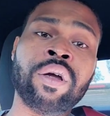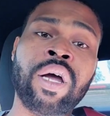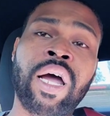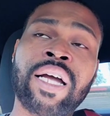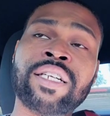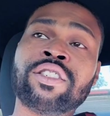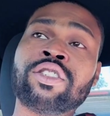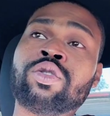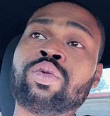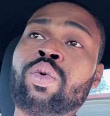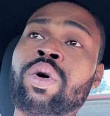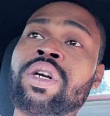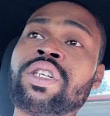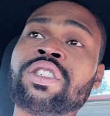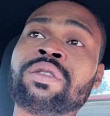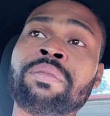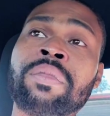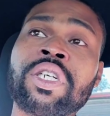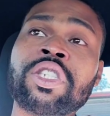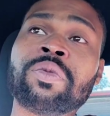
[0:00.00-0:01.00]
I just want
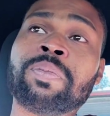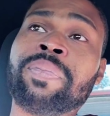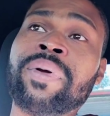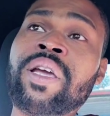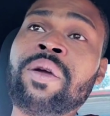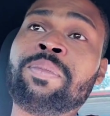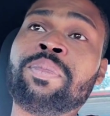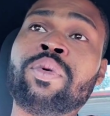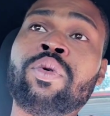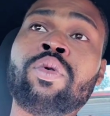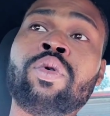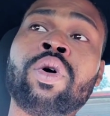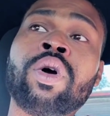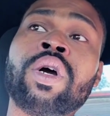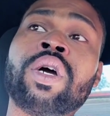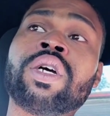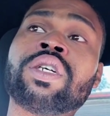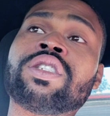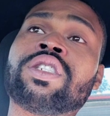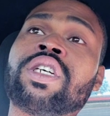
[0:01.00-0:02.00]
as much people
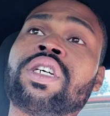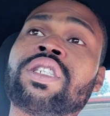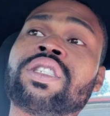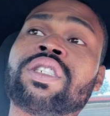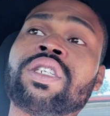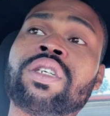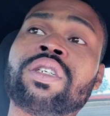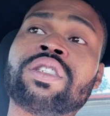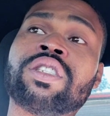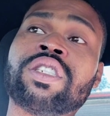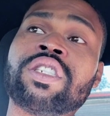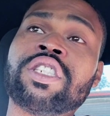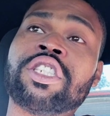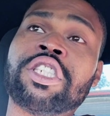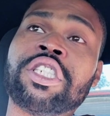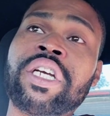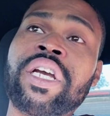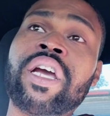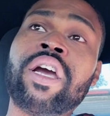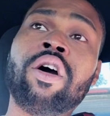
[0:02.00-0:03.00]
to, to, to
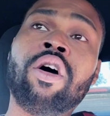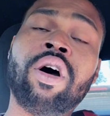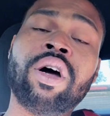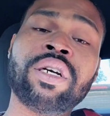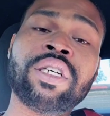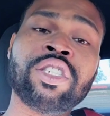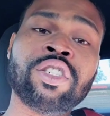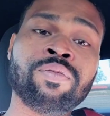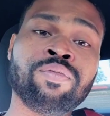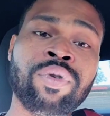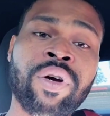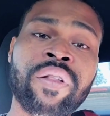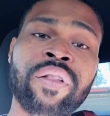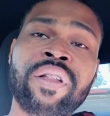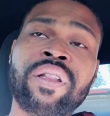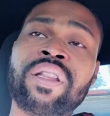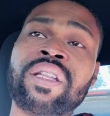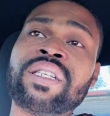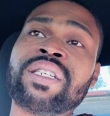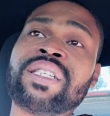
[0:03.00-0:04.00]
cheer on this
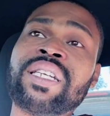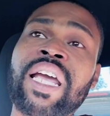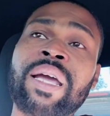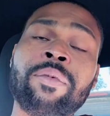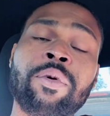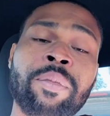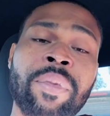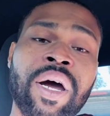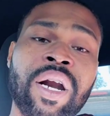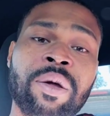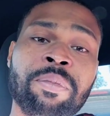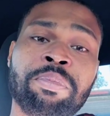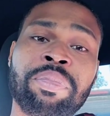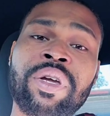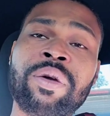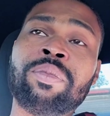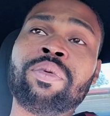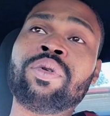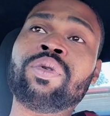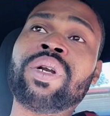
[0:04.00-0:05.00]
brother, the same amount of
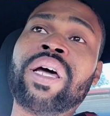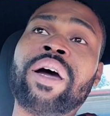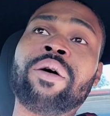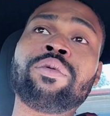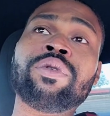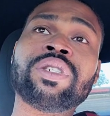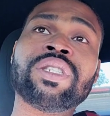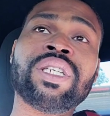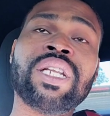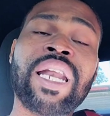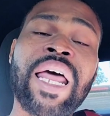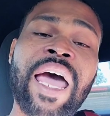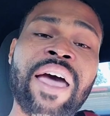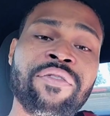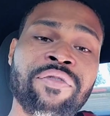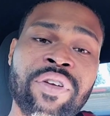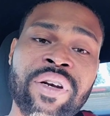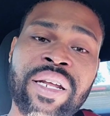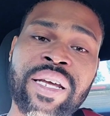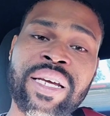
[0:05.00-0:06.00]
people that was
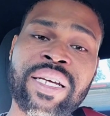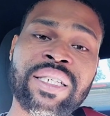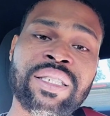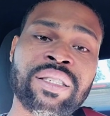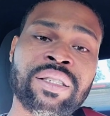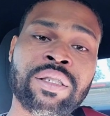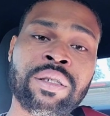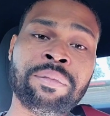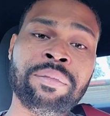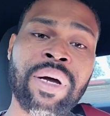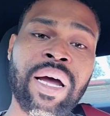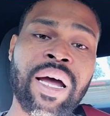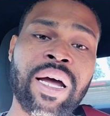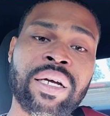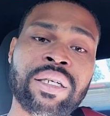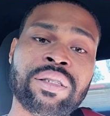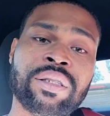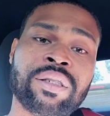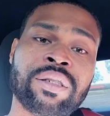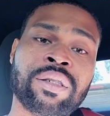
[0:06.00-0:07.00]
laughing at his
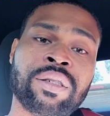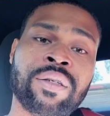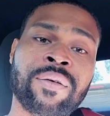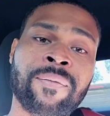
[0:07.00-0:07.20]
demise.